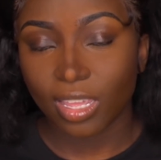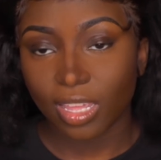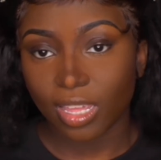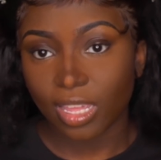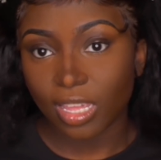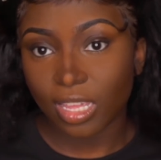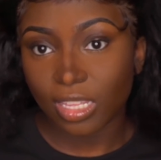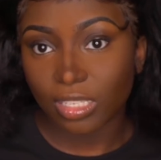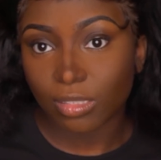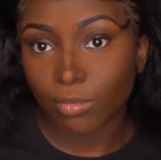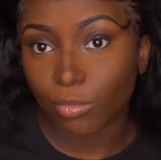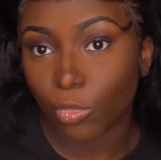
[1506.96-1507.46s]

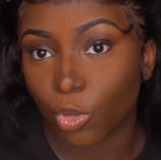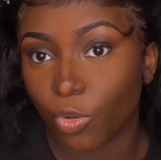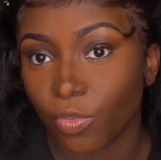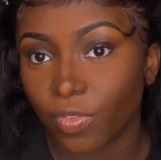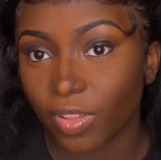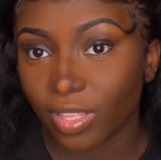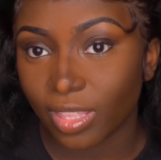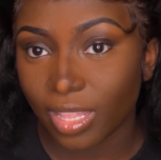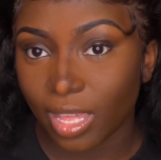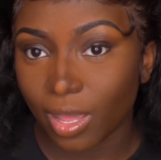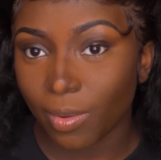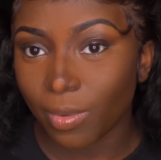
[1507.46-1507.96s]
he's
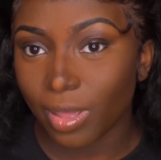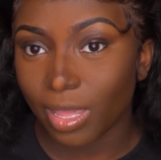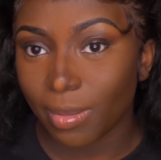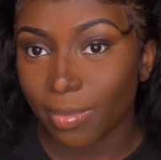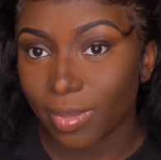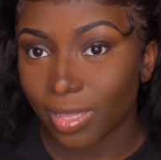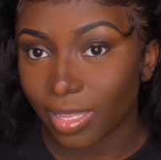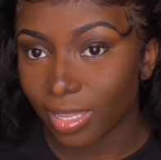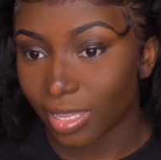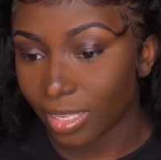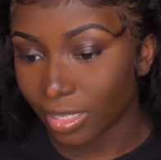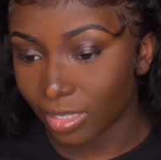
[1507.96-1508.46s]
moving that way,
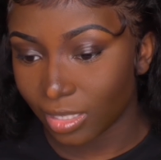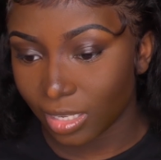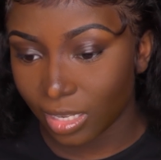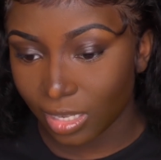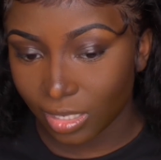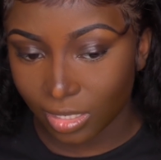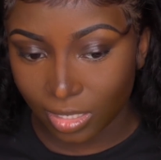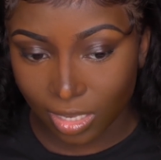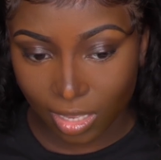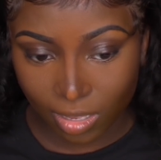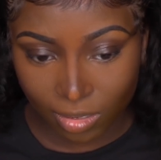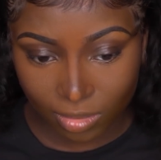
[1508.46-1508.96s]
because he
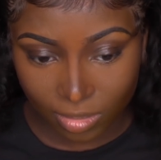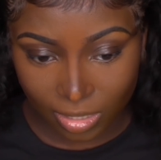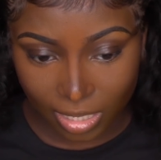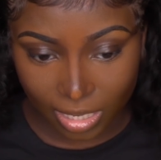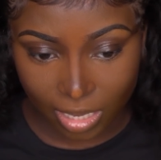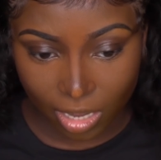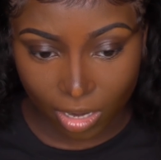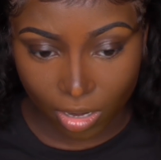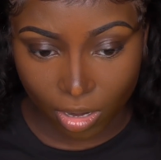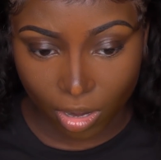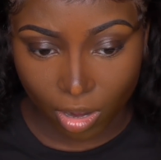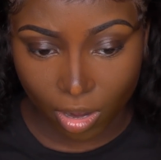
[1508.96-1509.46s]
sounds
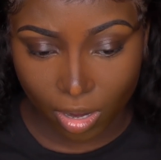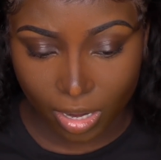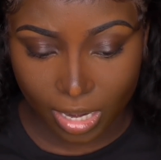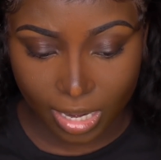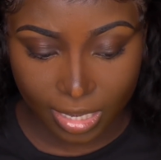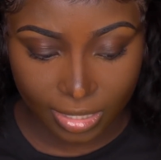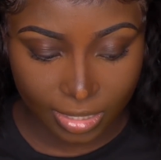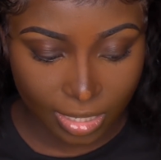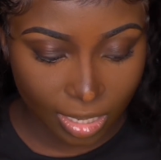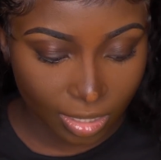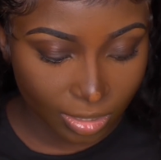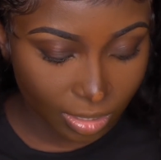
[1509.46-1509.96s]
like a
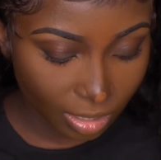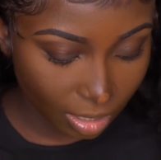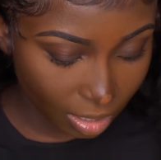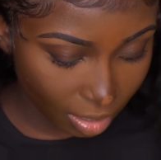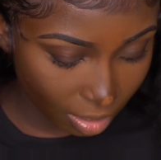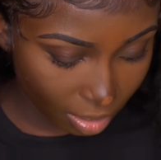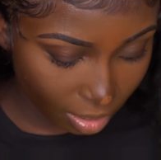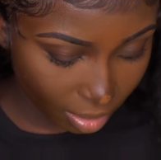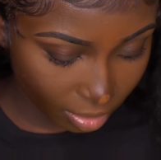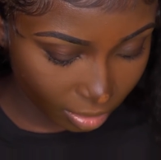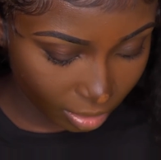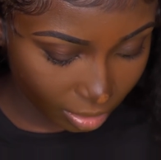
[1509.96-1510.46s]

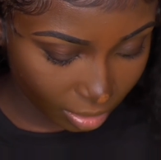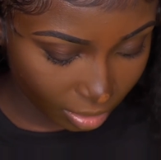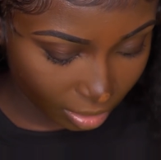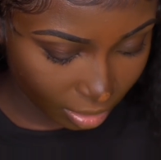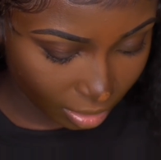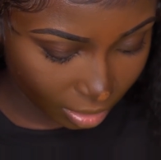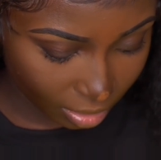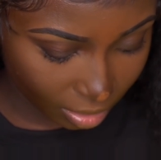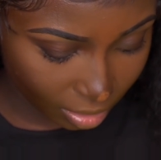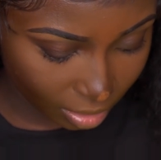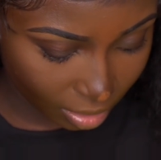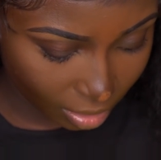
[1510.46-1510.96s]

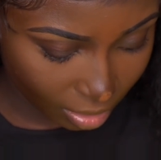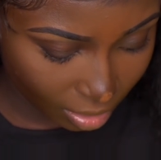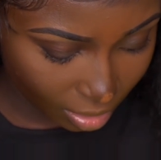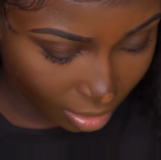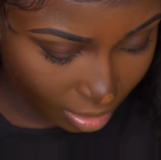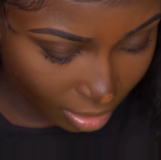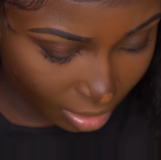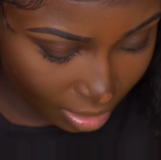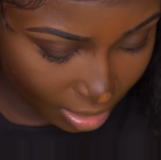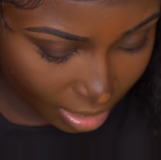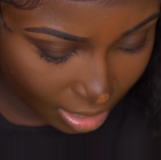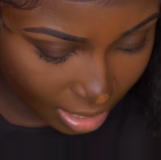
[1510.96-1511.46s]
narcissist,
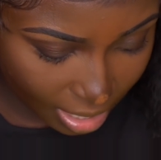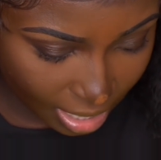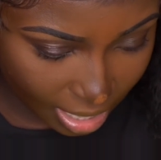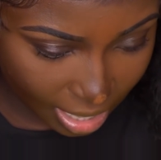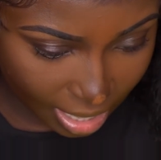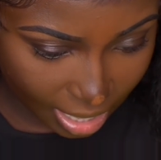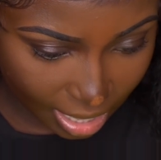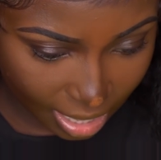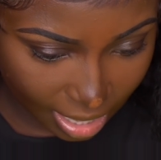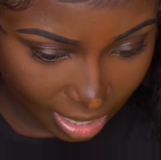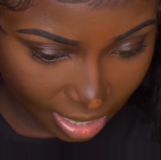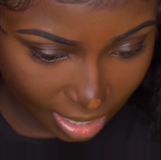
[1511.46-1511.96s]

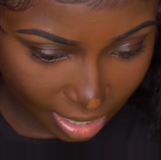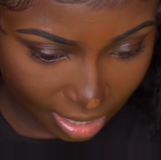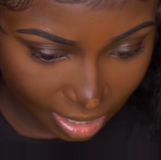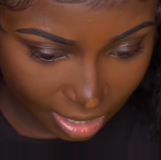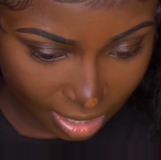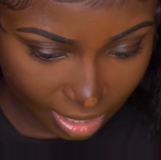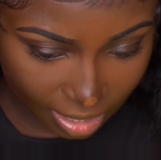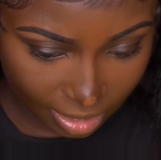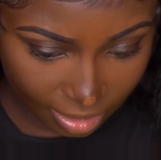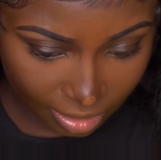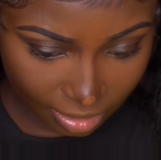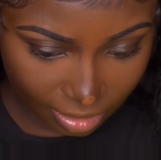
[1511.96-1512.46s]

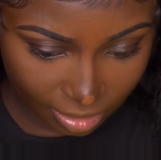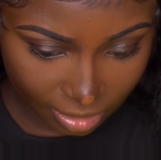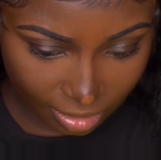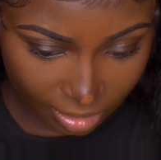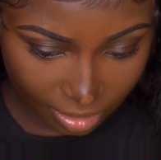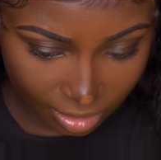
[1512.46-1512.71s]
and